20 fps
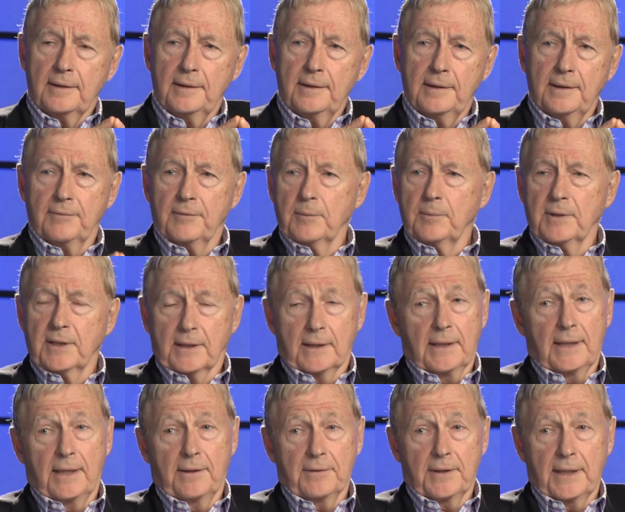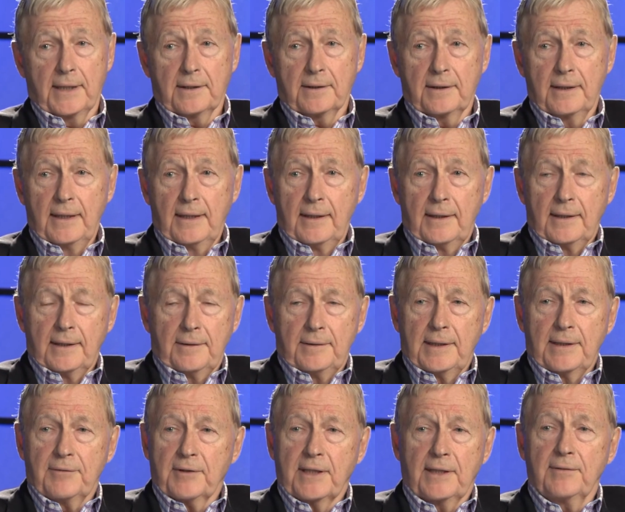He never would allow that. He'd
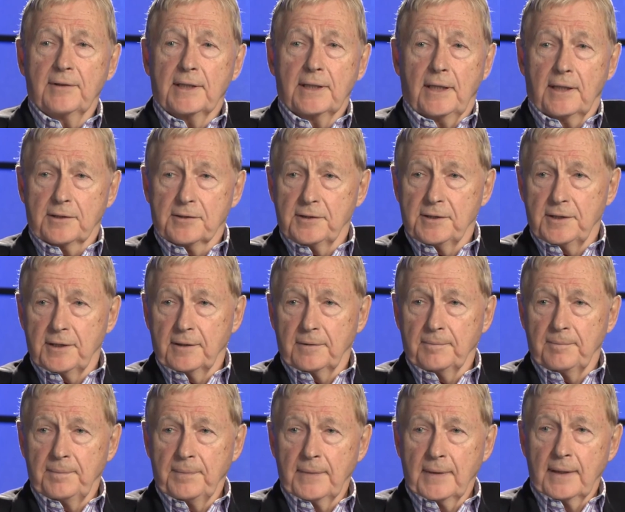never give it oxygen.